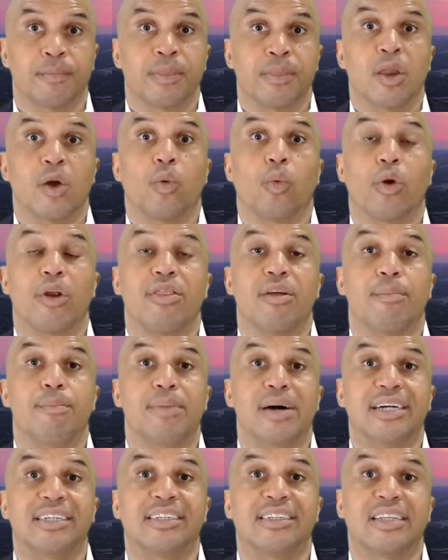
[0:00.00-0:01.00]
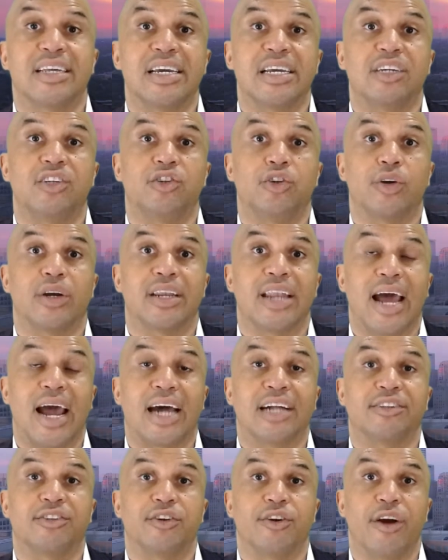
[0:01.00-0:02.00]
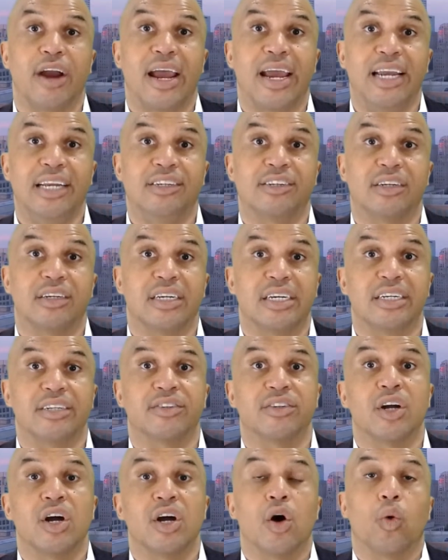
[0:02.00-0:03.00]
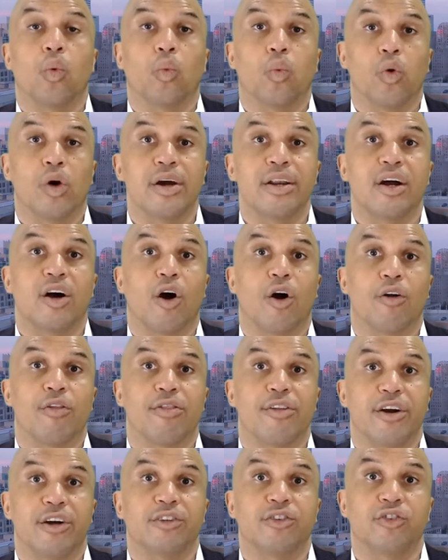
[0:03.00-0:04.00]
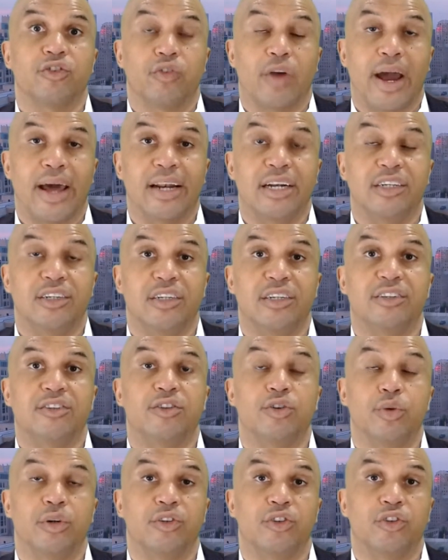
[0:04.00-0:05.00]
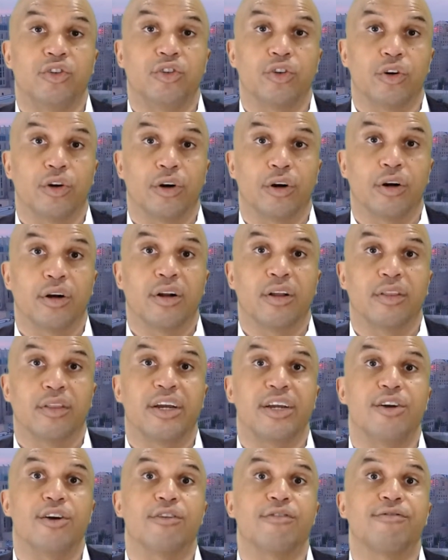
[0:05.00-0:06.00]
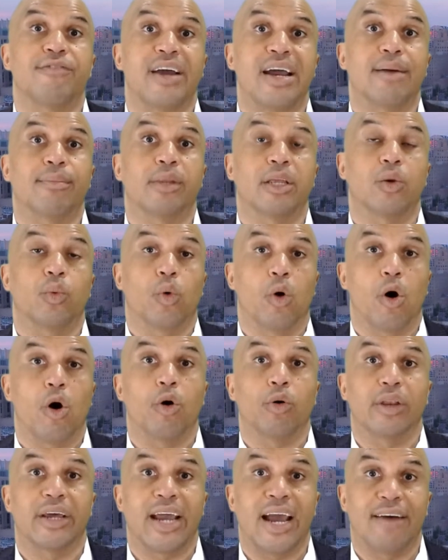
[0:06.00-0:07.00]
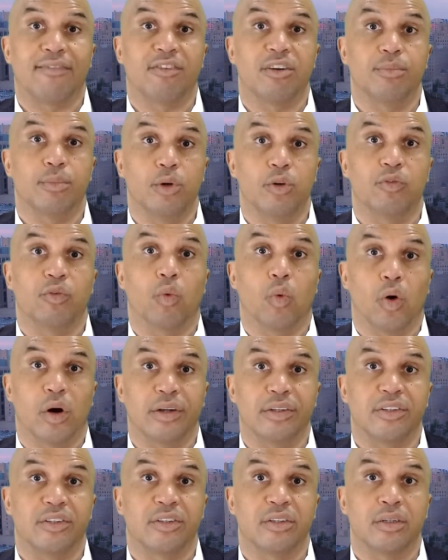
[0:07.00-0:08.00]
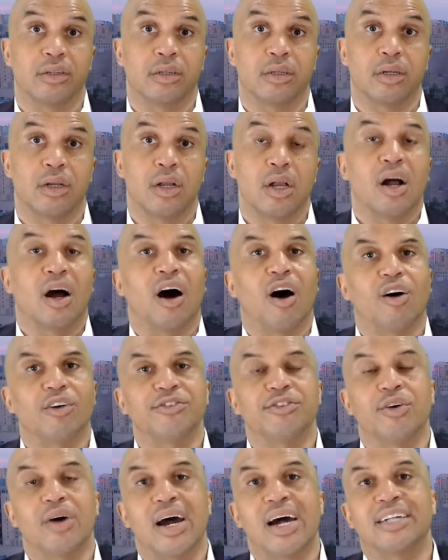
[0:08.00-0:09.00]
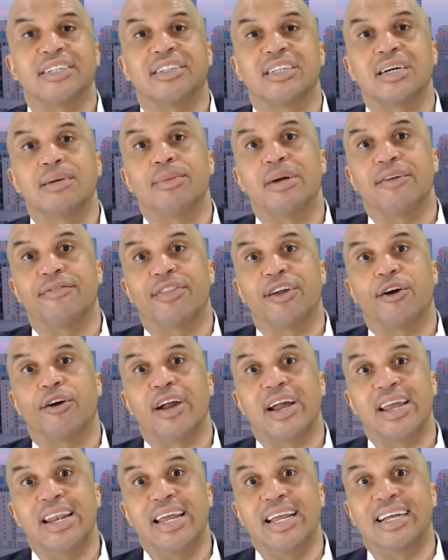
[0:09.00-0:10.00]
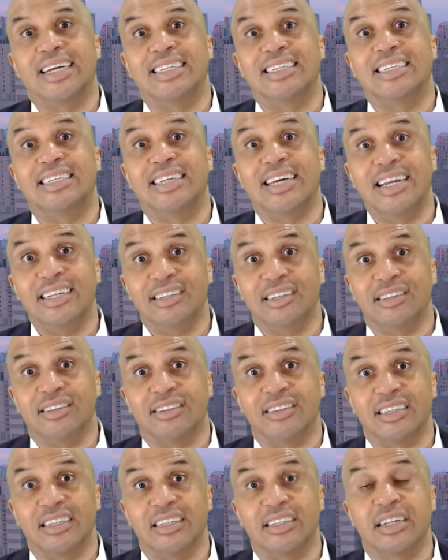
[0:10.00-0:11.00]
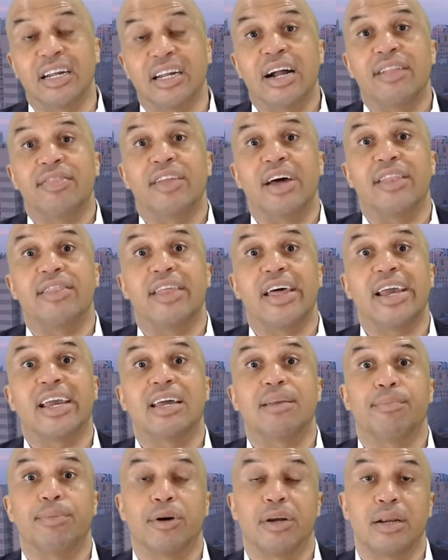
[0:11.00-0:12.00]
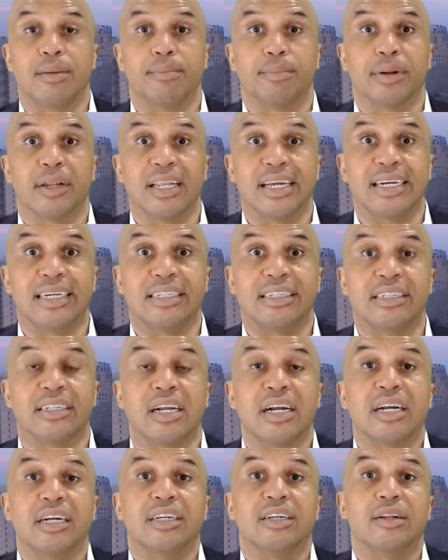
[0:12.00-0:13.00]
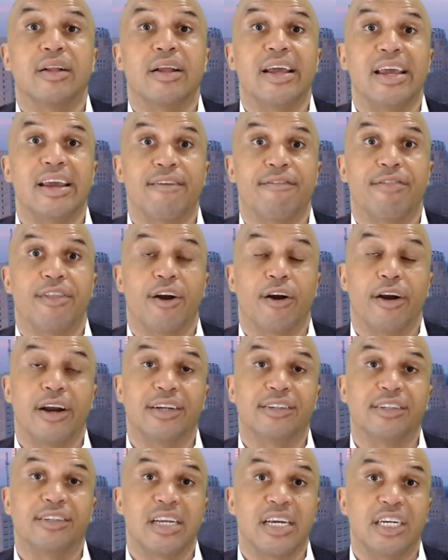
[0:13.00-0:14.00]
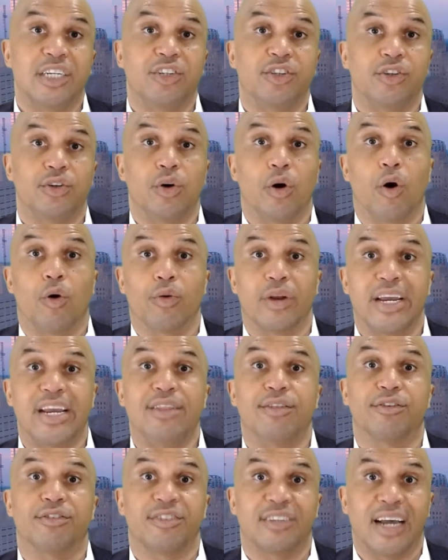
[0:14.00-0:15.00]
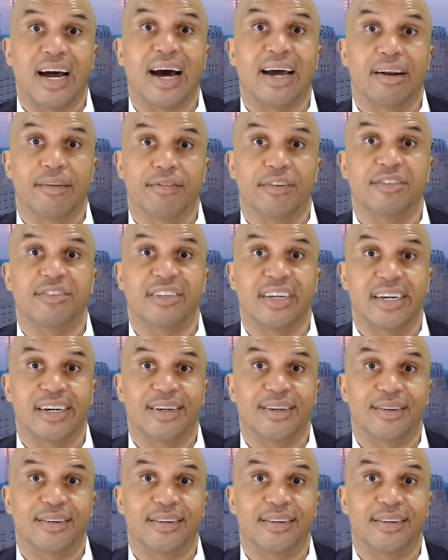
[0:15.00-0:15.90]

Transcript: One of the best things you can ask your agent is what are their strategies to ensure that your family will only have to move once. Also ask them if there are any contingencies that they can put in place if there is an issue on either side of the sale.